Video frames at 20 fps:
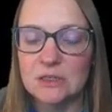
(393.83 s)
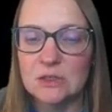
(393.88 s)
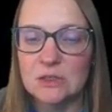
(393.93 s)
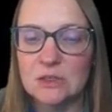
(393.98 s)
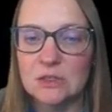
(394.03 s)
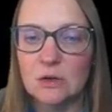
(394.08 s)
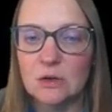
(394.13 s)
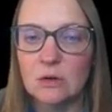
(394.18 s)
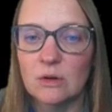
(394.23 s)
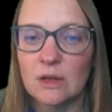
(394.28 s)
And
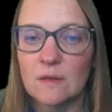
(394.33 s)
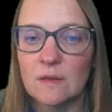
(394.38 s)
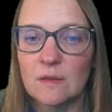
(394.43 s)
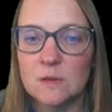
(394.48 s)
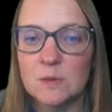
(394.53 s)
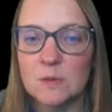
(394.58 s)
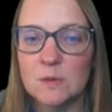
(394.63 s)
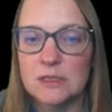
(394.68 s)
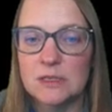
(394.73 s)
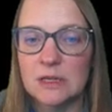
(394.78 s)
so in
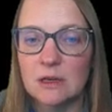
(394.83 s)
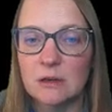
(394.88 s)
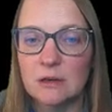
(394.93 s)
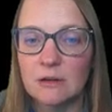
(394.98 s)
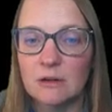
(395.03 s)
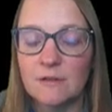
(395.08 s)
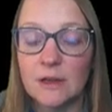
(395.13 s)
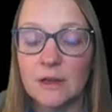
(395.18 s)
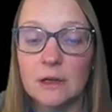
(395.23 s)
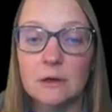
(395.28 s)
this
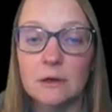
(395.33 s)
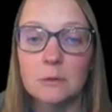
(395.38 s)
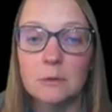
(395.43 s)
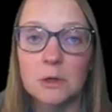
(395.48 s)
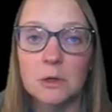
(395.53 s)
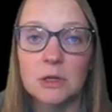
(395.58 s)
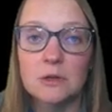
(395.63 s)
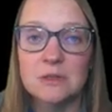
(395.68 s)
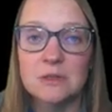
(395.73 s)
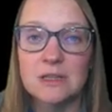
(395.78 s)
particular figure,
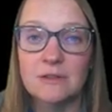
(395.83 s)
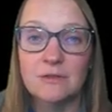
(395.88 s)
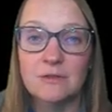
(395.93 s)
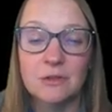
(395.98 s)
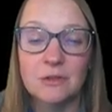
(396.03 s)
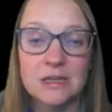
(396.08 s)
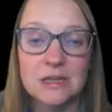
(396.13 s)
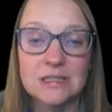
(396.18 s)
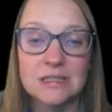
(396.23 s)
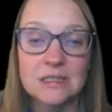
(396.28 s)
we're using
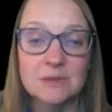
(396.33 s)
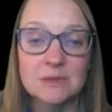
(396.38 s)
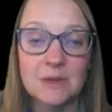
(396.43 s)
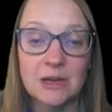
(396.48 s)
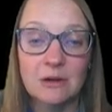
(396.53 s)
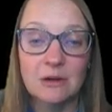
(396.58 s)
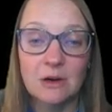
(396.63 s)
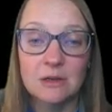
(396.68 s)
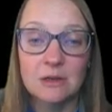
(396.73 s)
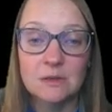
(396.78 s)
fluorescence
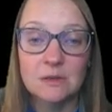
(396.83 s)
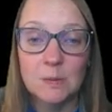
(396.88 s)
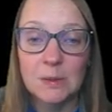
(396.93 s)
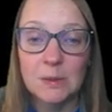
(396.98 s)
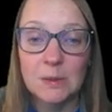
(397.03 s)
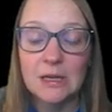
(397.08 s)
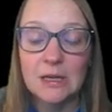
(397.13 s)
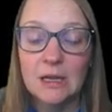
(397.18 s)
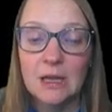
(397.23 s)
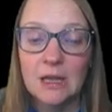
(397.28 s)

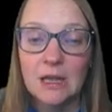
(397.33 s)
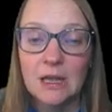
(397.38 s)
microscopy,